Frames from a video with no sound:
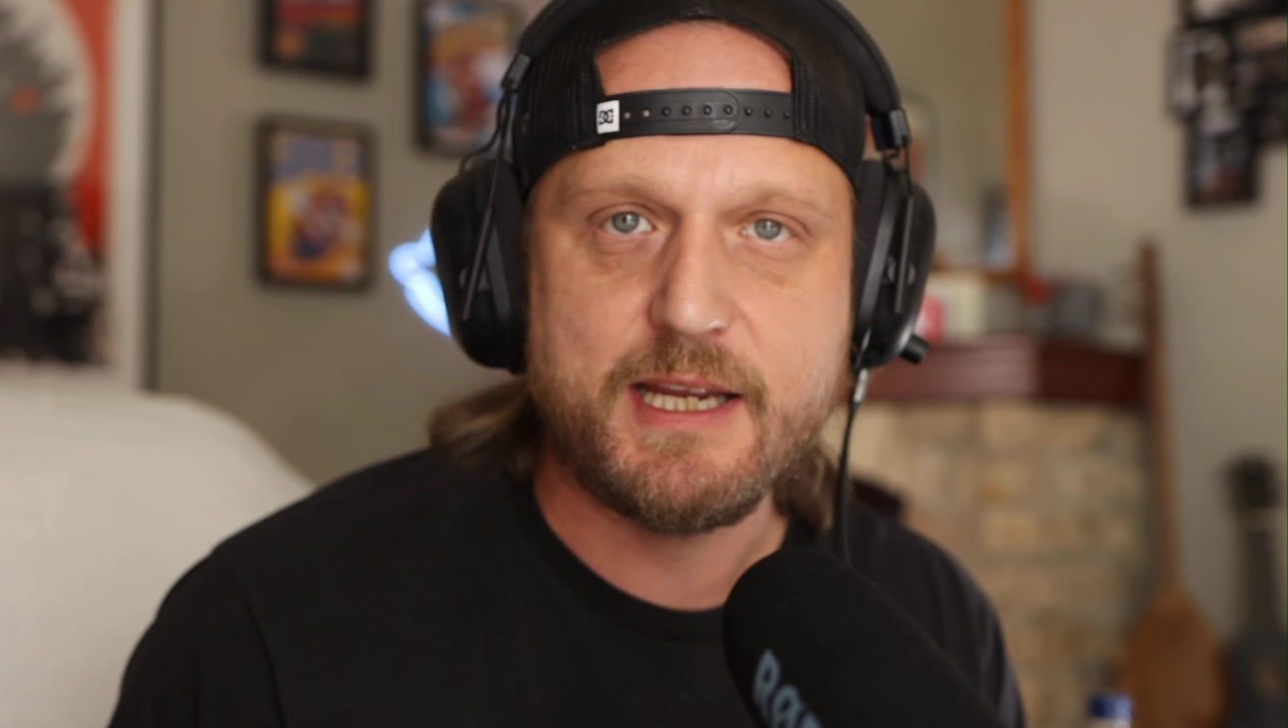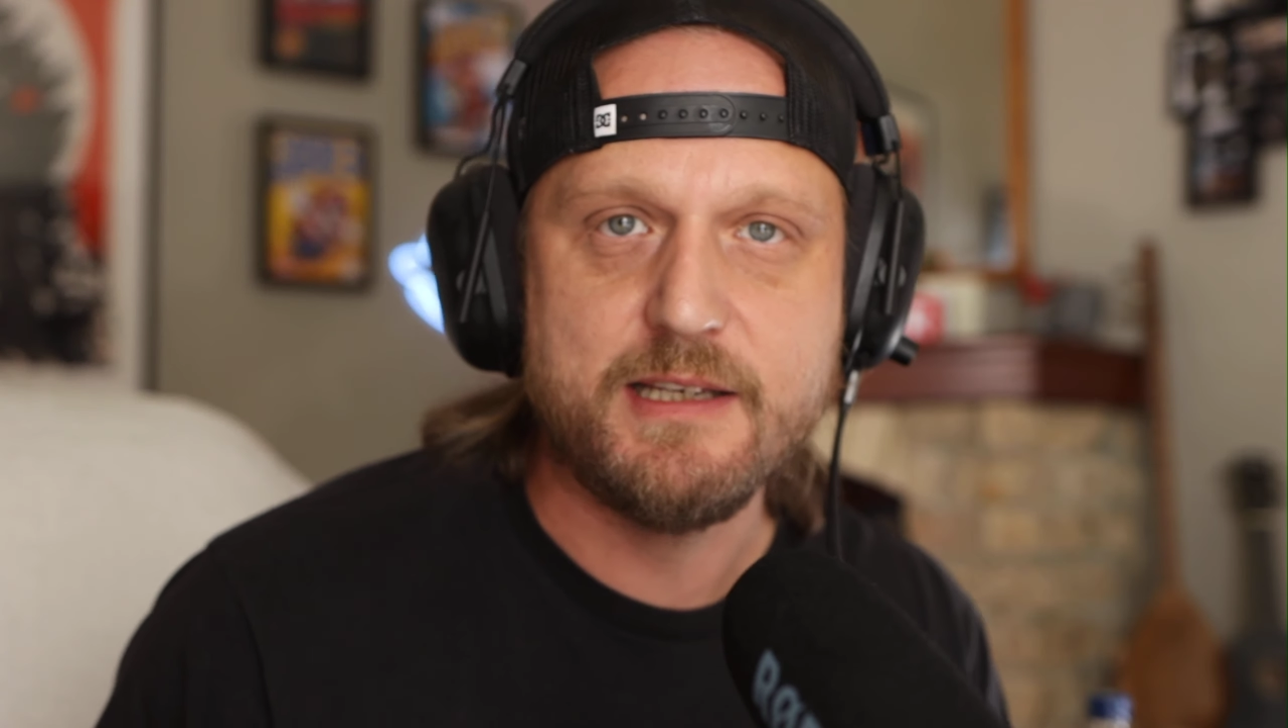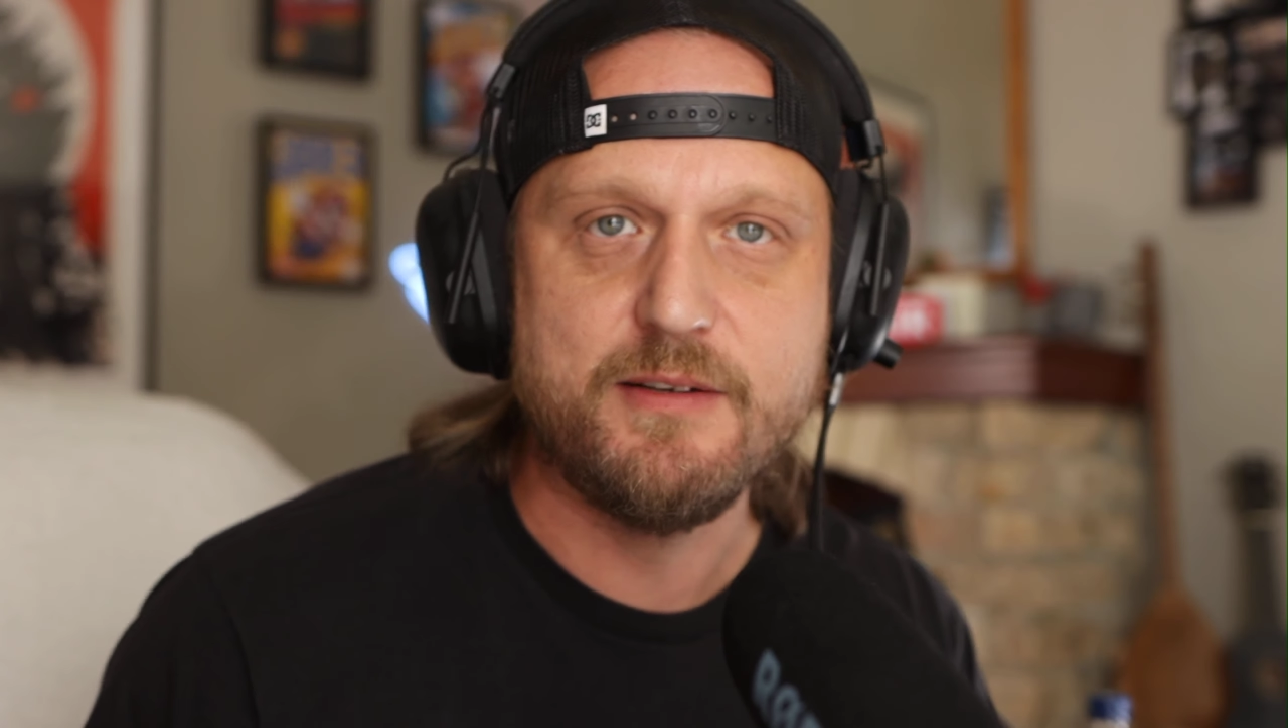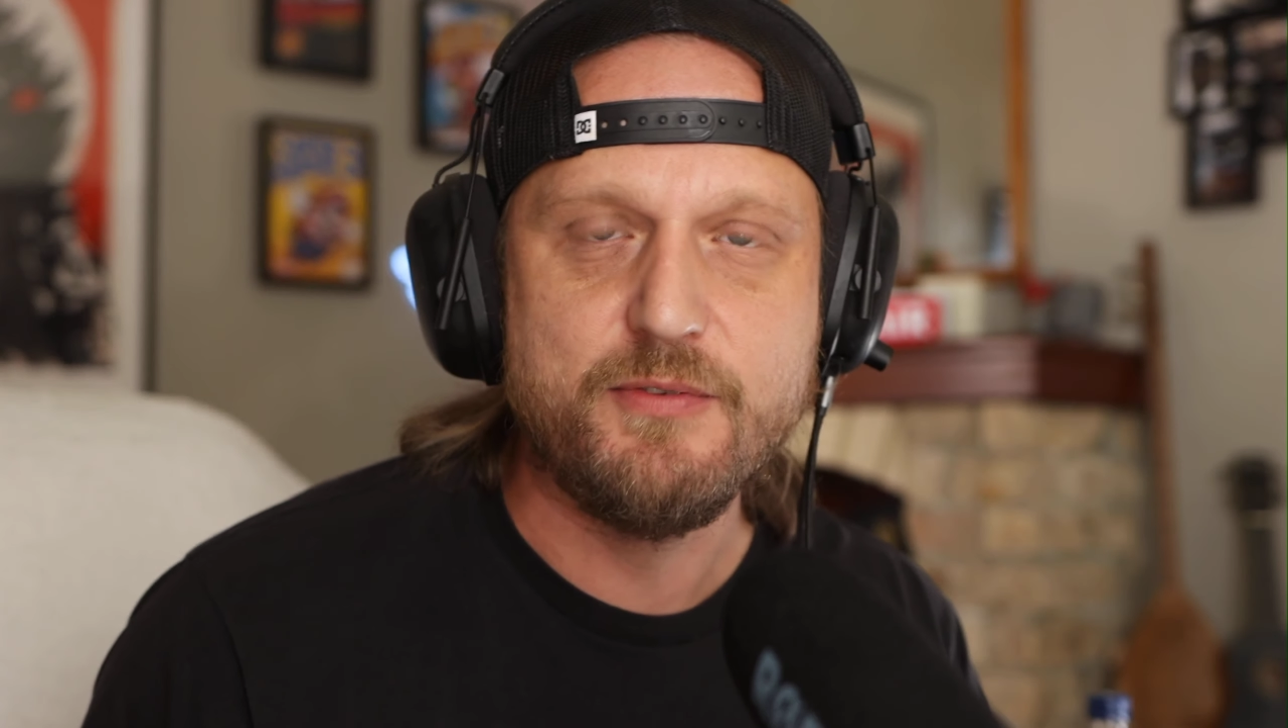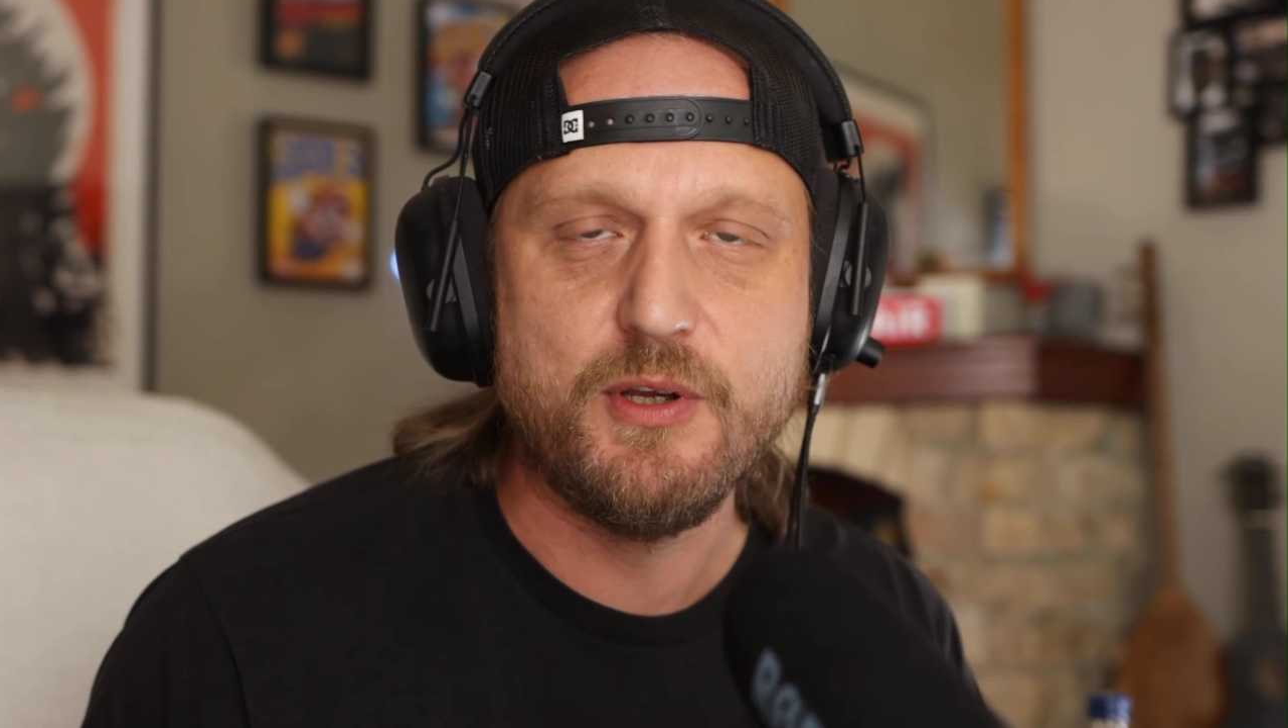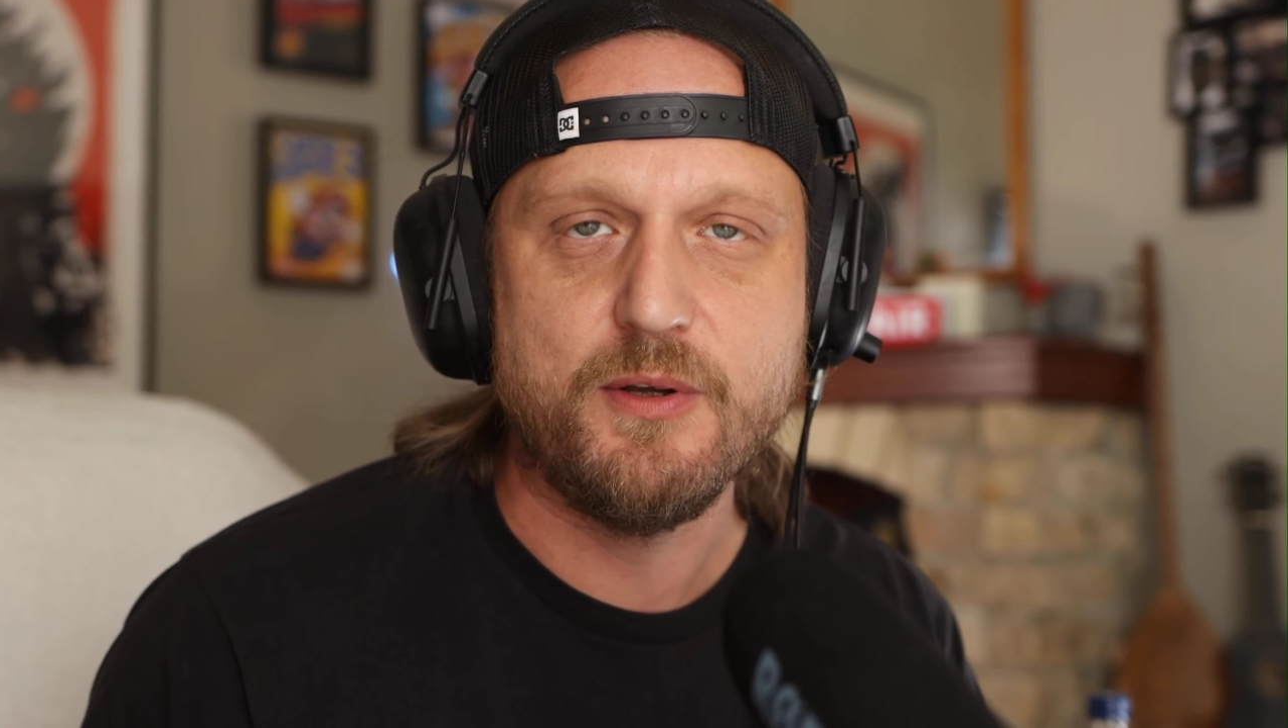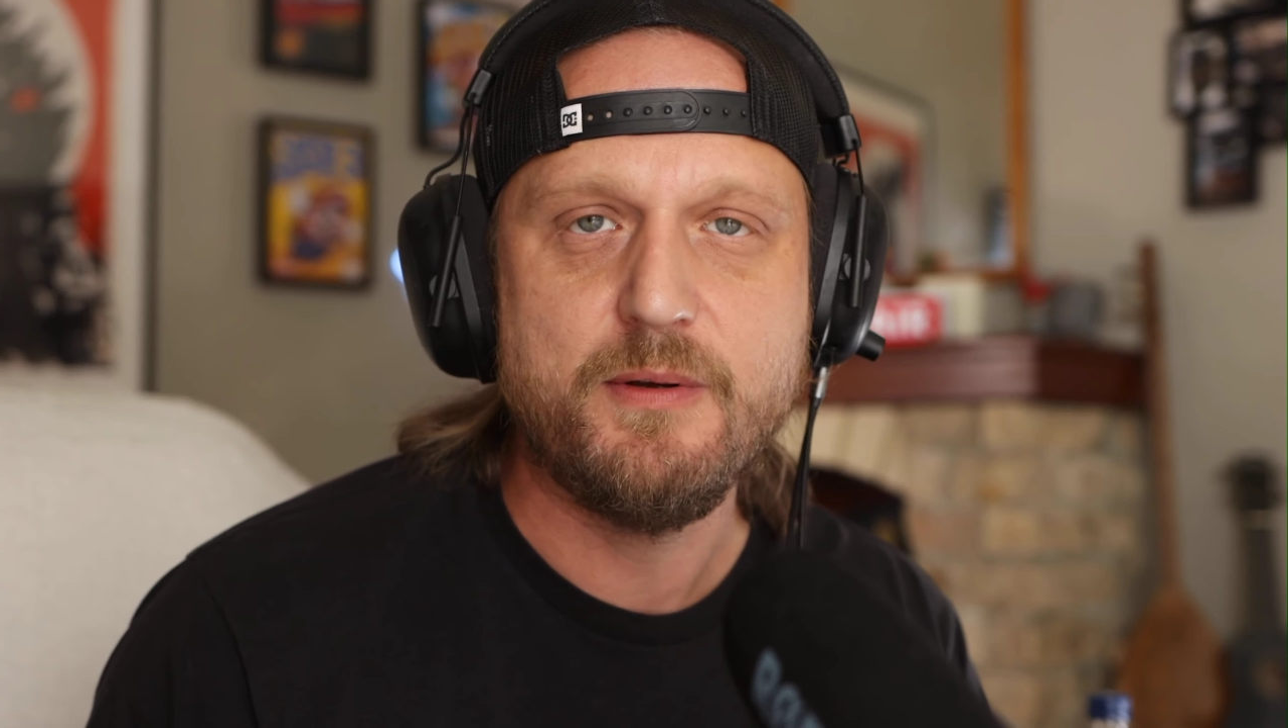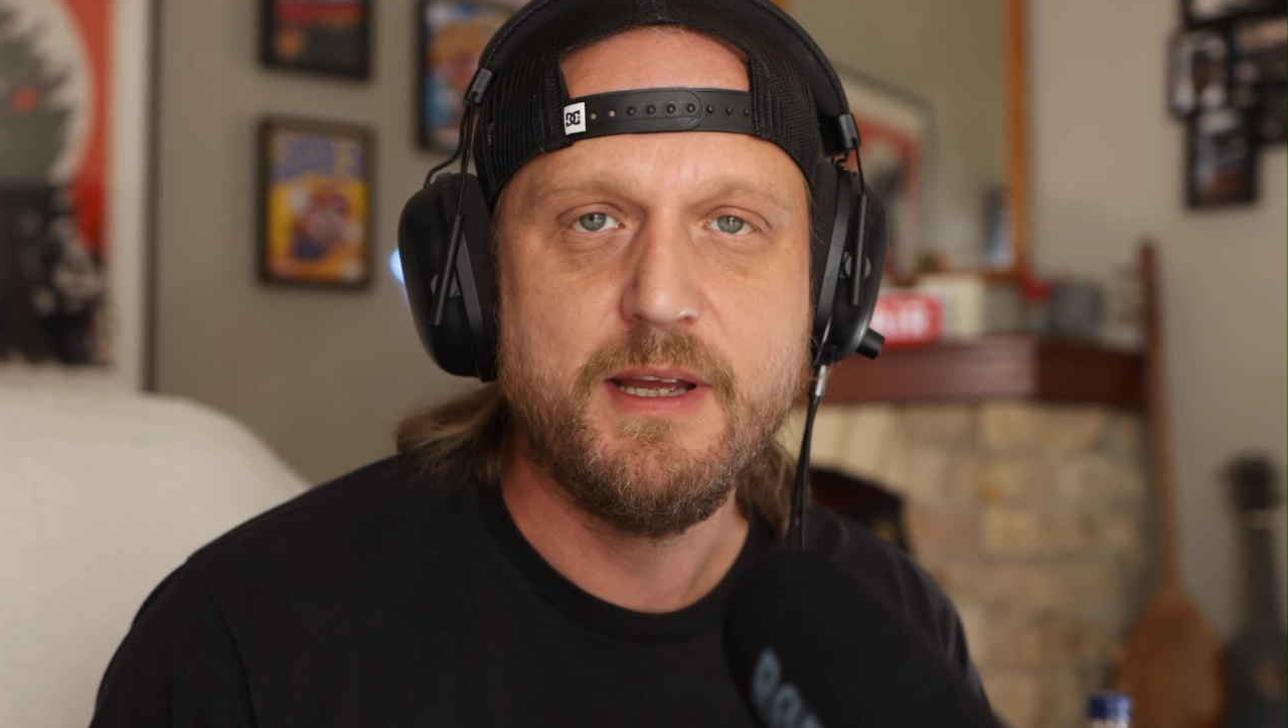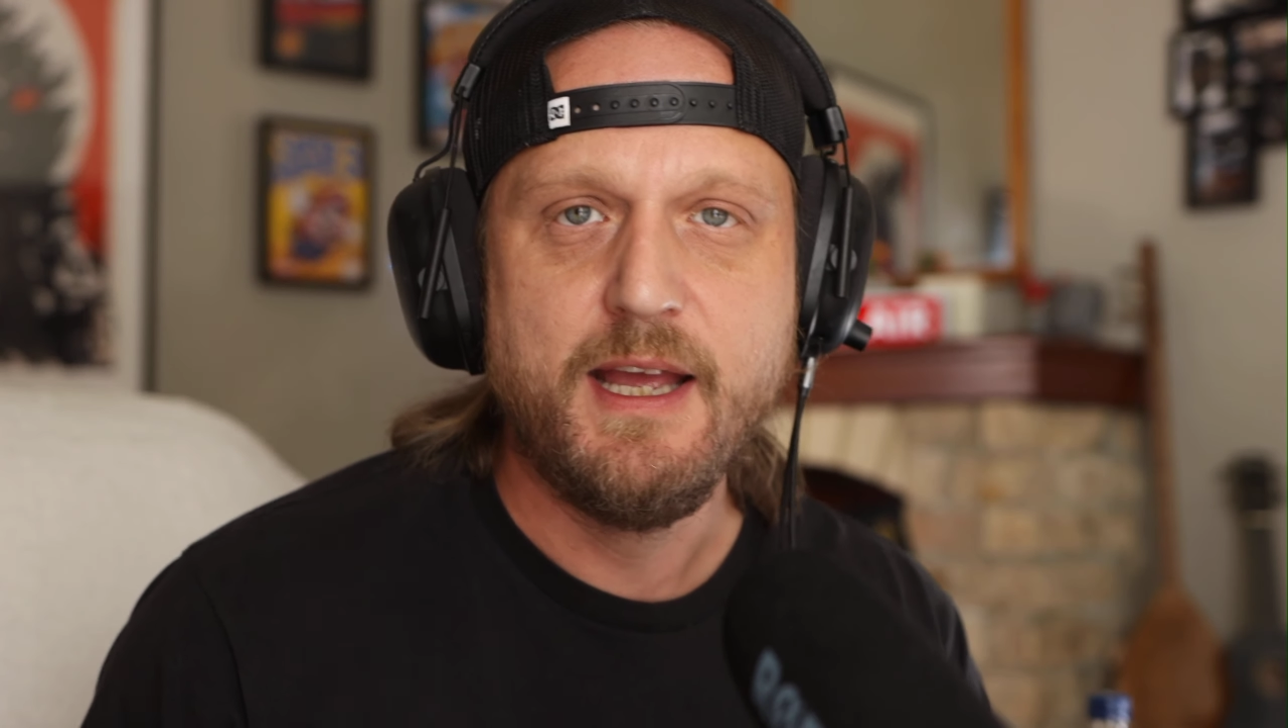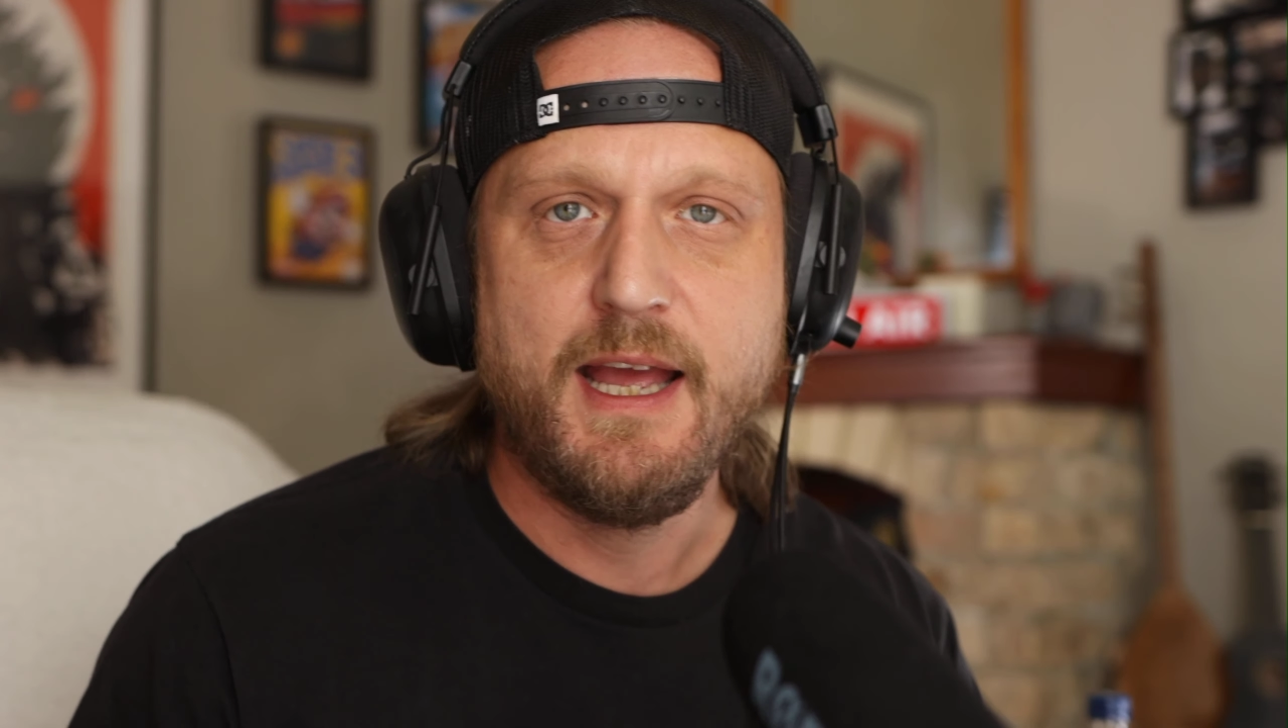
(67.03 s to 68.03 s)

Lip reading: into view,